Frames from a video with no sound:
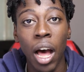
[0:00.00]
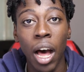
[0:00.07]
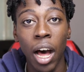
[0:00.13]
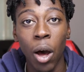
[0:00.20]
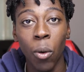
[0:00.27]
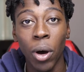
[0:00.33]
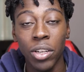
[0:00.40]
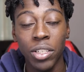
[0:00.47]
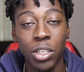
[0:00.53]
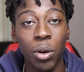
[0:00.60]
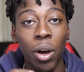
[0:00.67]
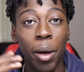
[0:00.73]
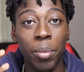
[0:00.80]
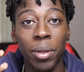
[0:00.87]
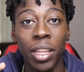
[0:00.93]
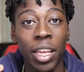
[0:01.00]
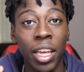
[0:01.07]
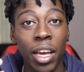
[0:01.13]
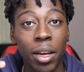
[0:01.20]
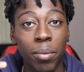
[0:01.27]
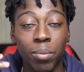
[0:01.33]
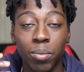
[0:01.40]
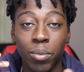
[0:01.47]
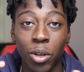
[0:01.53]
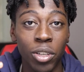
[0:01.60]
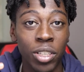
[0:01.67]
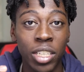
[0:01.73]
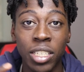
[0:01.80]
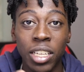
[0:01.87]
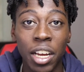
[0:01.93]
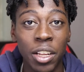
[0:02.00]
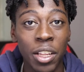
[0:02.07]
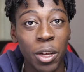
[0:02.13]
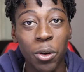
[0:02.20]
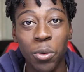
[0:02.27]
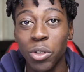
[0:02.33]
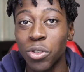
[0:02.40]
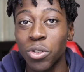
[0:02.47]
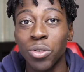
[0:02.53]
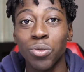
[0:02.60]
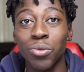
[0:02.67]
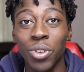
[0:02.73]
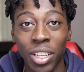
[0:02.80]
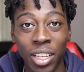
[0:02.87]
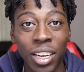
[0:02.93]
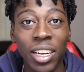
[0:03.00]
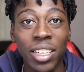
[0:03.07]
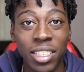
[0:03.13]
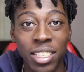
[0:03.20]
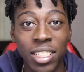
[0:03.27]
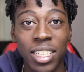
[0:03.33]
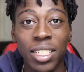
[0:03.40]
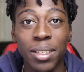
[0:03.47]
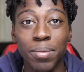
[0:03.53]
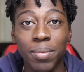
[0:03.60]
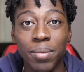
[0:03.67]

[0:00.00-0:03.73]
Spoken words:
whilst they were up in the air on the side of the hill, which was really nice to see. You